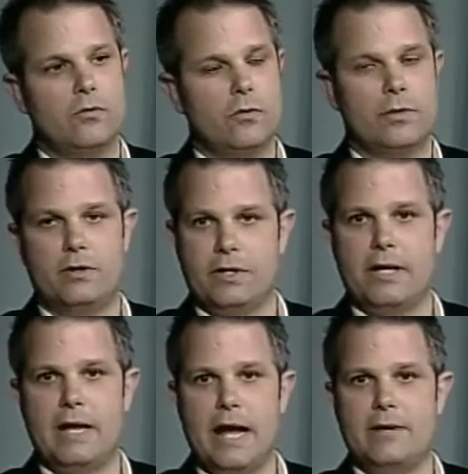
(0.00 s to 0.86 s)
we'll be
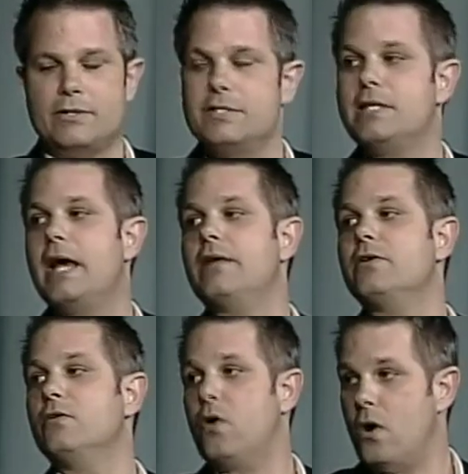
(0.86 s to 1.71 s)
looking at houses that
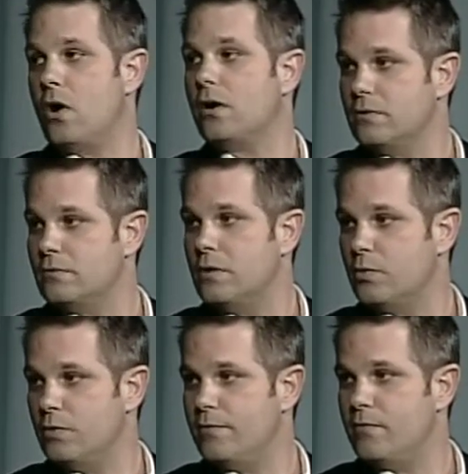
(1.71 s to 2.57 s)
you are
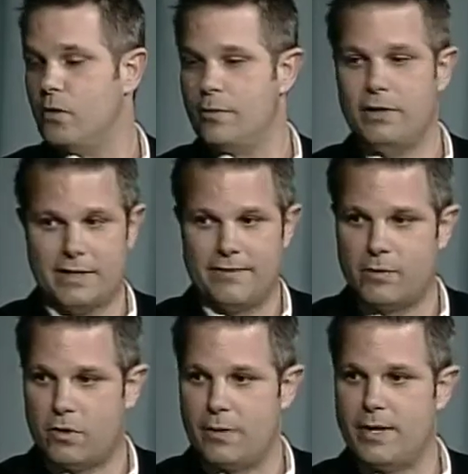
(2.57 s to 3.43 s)
approved for, but you
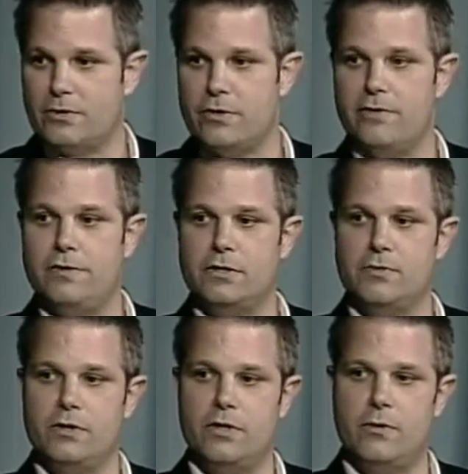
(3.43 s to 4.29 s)
definitely want to make sure you fits
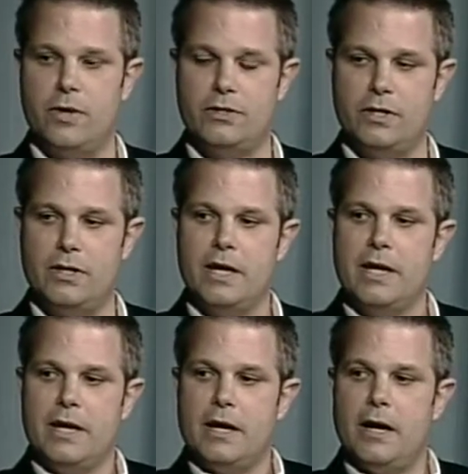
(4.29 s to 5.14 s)
within your budget.
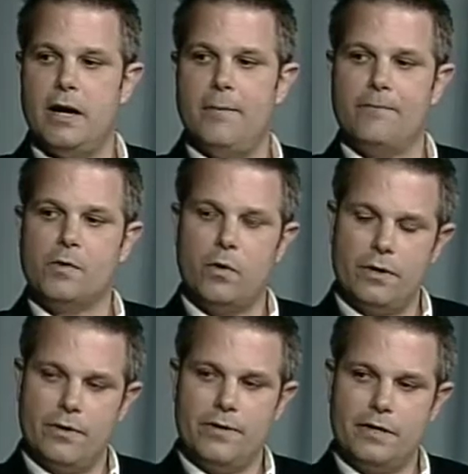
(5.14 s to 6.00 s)
One
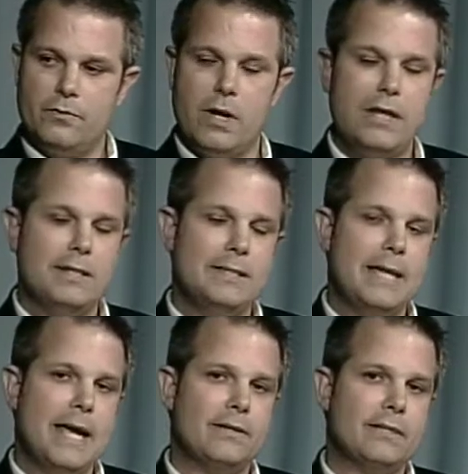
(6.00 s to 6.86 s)
of the things, when I list a
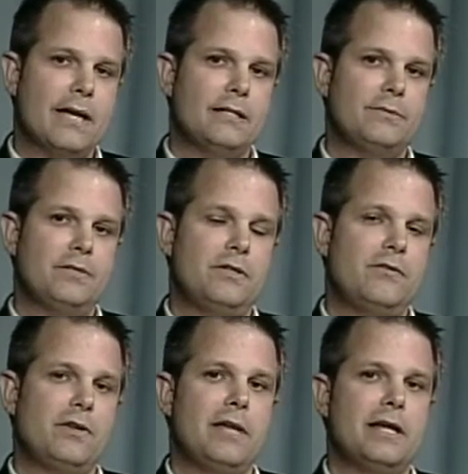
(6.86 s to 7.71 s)
house, I
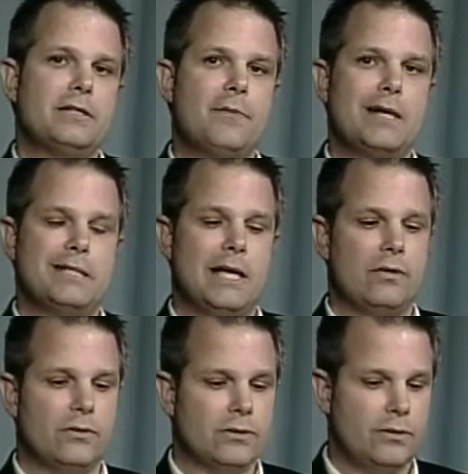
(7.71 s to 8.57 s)
specifically ask my
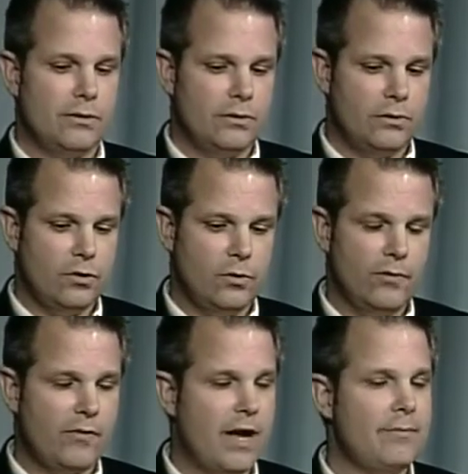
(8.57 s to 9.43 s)
sellers to
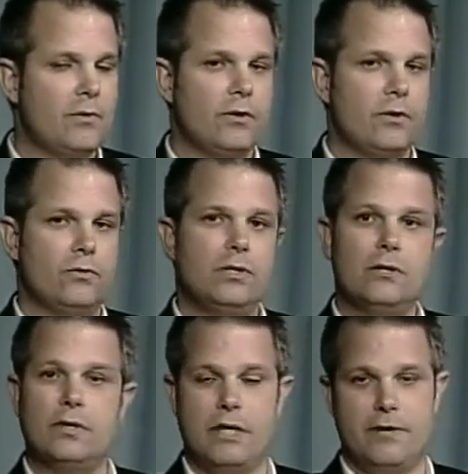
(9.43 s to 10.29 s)
provide me with
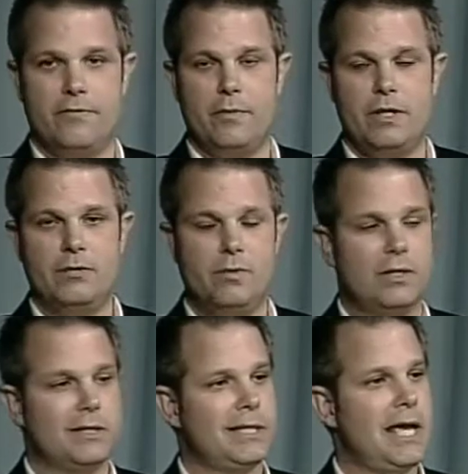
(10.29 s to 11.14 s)
utility information,
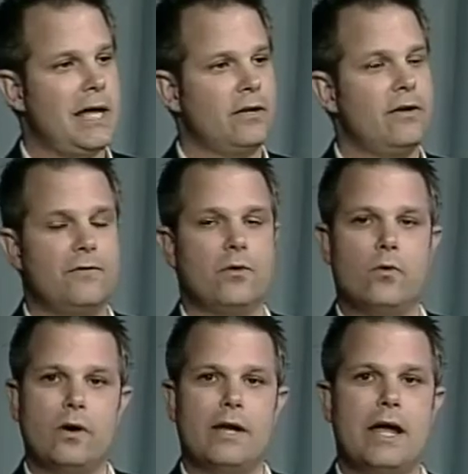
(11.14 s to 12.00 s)
because again, if you're
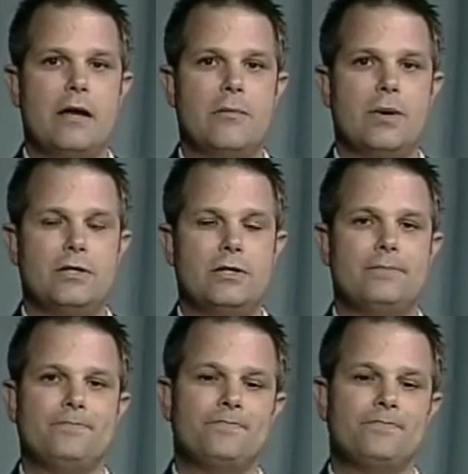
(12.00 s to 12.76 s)
working out a budget,